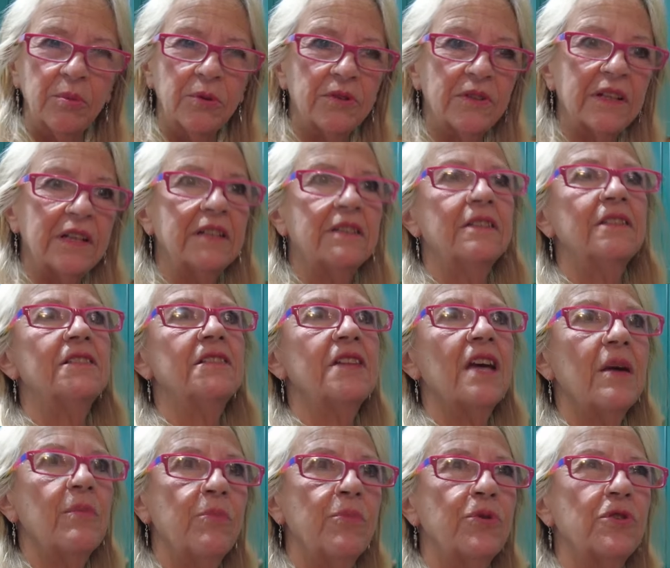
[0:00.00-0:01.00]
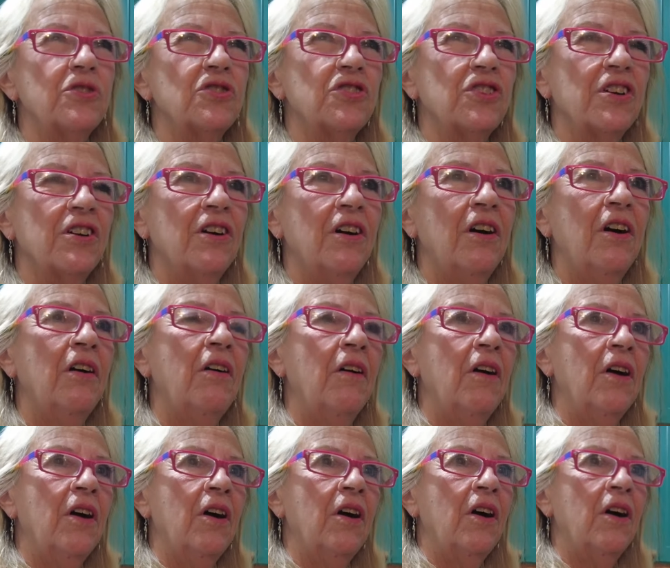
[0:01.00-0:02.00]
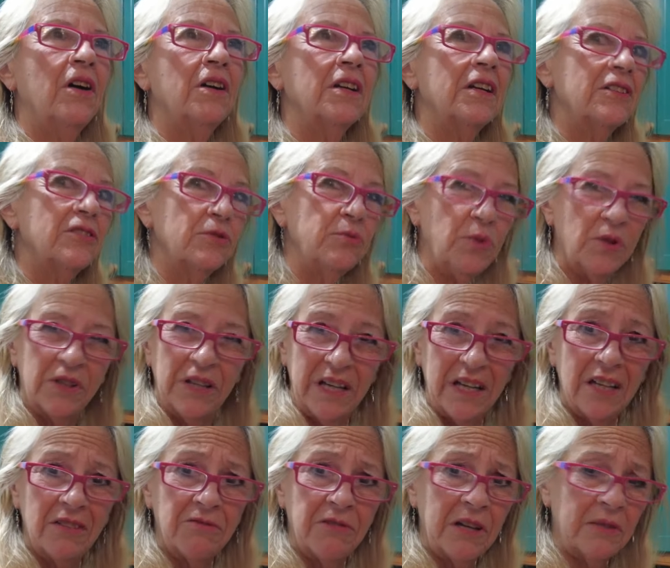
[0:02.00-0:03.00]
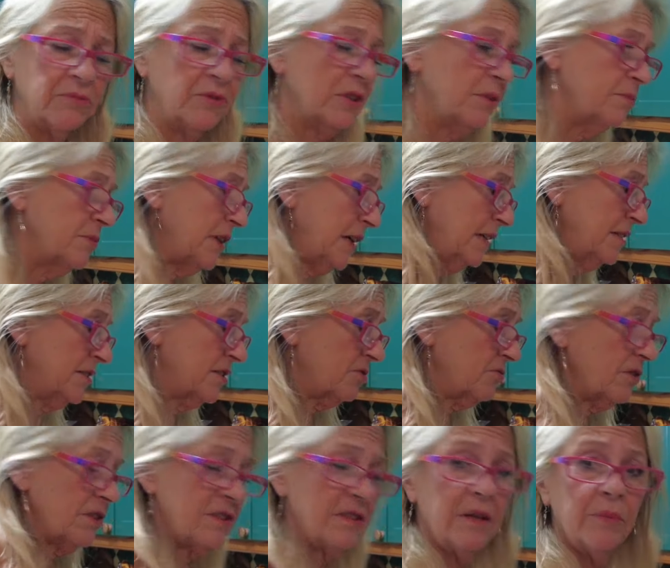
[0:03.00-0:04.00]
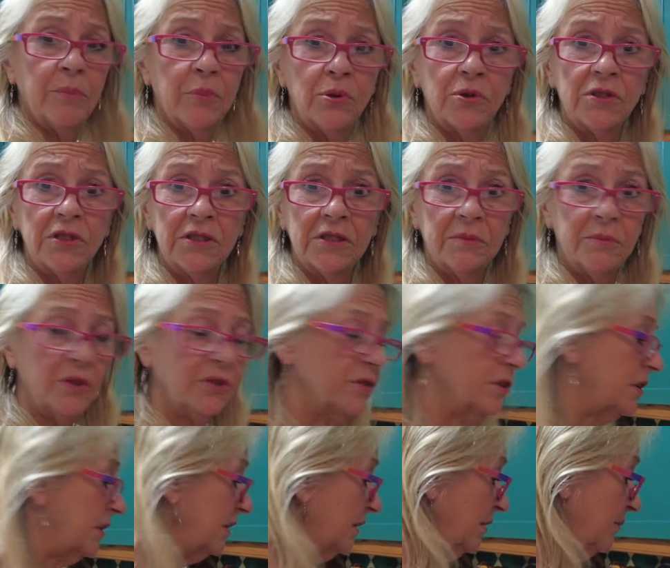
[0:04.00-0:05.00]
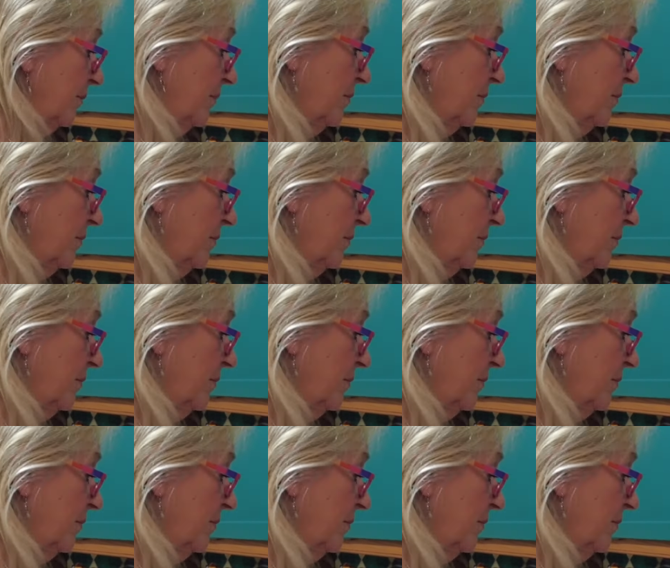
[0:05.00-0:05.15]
but then the temperature, and I do want air around them, hence the reason I'm putting them on the